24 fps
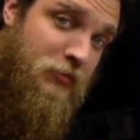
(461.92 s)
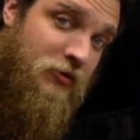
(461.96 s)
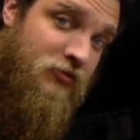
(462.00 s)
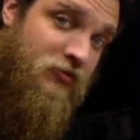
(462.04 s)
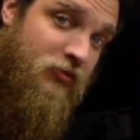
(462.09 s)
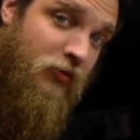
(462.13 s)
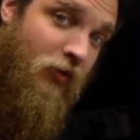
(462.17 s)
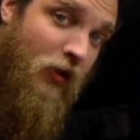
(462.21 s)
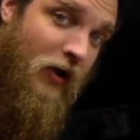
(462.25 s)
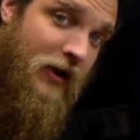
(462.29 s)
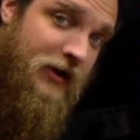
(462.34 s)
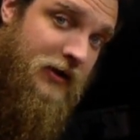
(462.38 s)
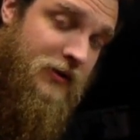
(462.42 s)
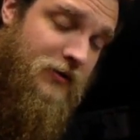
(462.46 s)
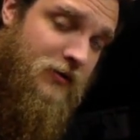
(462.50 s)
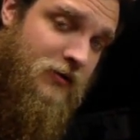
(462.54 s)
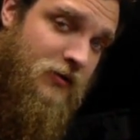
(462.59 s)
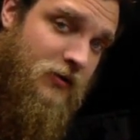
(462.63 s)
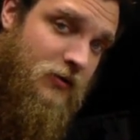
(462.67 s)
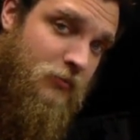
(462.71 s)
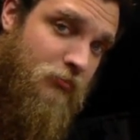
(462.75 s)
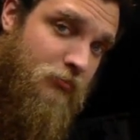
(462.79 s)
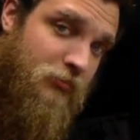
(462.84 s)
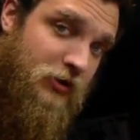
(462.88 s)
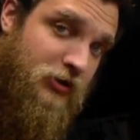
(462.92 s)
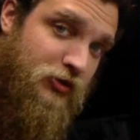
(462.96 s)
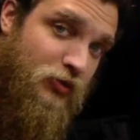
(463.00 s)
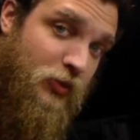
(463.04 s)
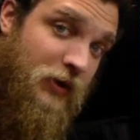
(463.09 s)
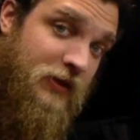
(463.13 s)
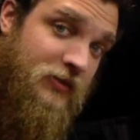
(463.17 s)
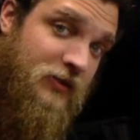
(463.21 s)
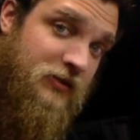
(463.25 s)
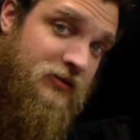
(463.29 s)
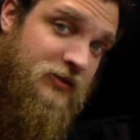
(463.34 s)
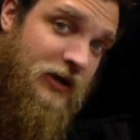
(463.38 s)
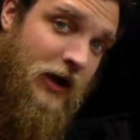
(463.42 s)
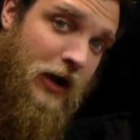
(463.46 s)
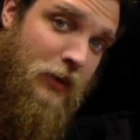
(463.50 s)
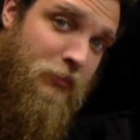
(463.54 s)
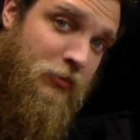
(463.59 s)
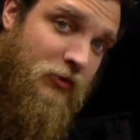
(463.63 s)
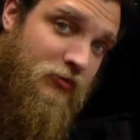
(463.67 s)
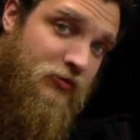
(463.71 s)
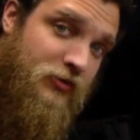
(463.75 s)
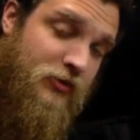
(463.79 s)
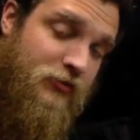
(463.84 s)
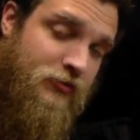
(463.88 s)
of light between the top
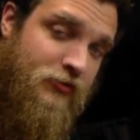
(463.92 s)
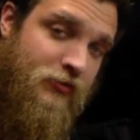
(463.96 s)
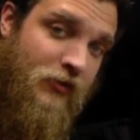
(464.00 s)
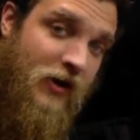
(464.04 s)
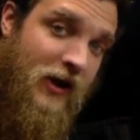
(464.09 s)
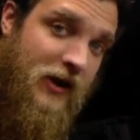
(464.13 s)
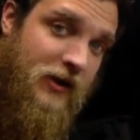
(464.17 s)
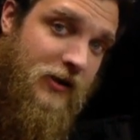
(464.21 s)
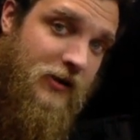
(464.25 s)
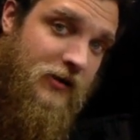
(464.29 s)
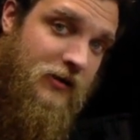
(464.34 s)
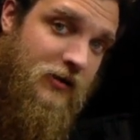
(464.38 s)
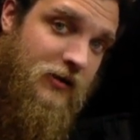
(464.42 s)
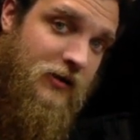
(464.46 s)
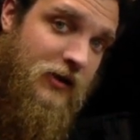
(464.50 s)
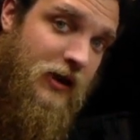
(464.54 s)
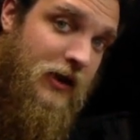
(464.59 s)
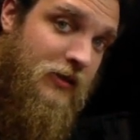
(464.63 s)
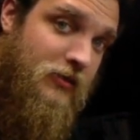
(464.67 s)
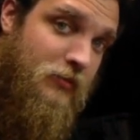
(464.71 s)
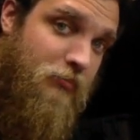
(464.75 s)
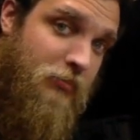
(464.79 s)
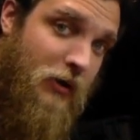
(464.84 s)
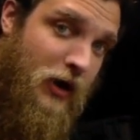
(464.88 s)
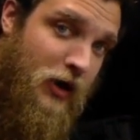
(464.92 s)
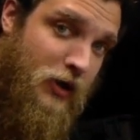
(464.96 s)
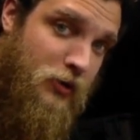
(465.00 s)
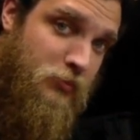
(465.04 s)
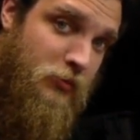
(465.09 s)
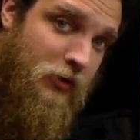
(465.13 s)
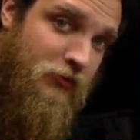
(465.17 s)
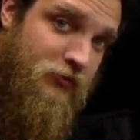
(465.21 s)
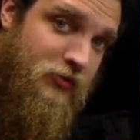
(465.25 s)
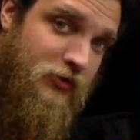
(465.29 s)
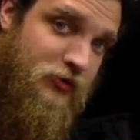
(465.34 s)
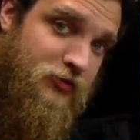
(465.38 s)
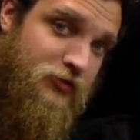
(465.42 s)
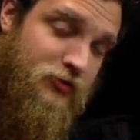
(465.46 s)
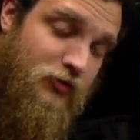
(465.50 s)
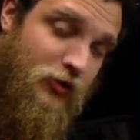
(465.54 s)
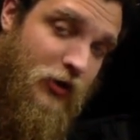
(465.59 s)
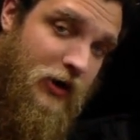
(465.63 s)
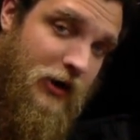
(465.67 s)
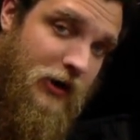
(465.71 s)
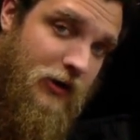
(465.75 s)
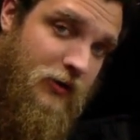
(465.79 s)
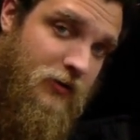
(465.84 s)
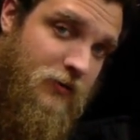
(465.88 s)
of the fret and the bottom of the
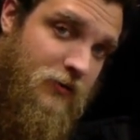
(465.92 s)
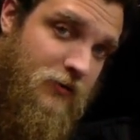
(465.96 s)
string.